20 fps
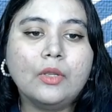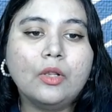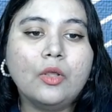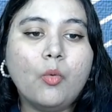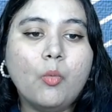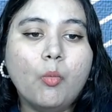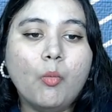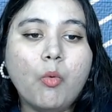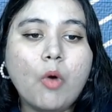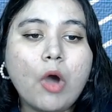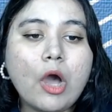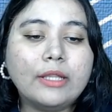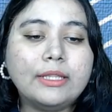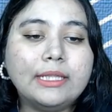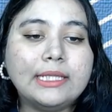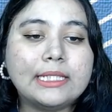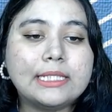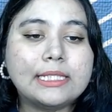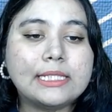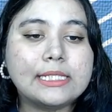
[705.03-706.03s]
1
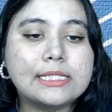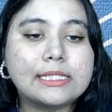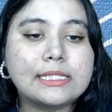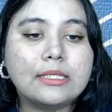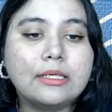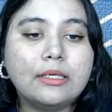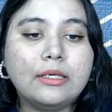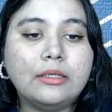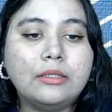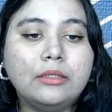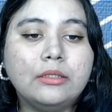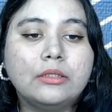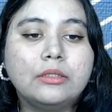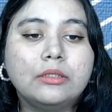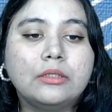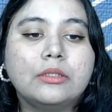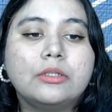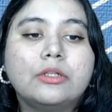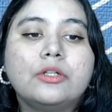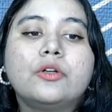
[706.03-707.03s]
is the
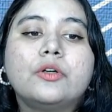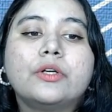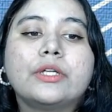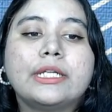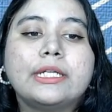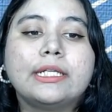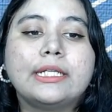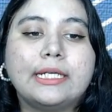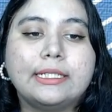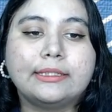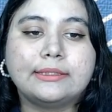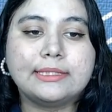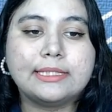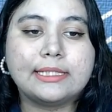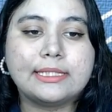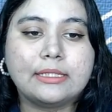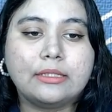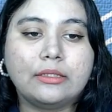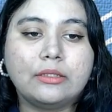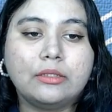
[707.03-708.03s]
Korean currency.